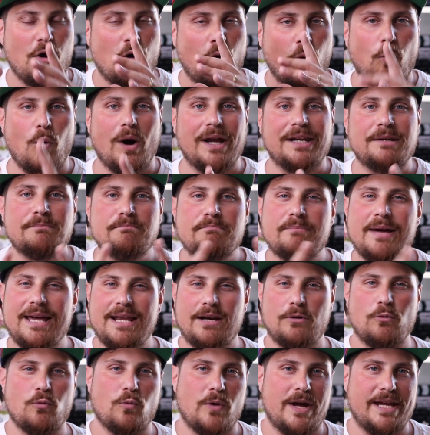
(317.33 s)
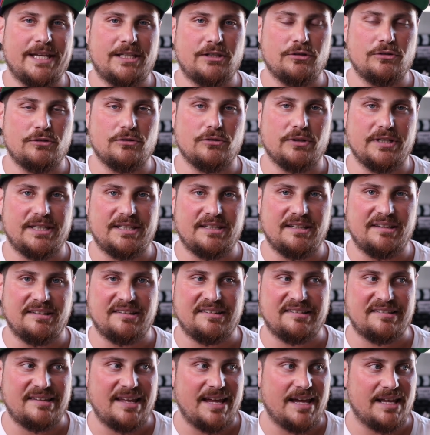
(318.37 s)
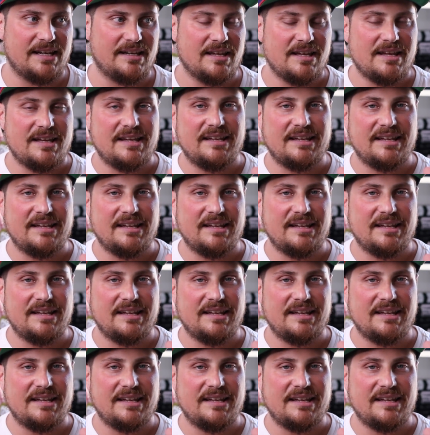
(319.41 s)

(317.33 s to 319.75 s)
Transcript: One better way to do it instead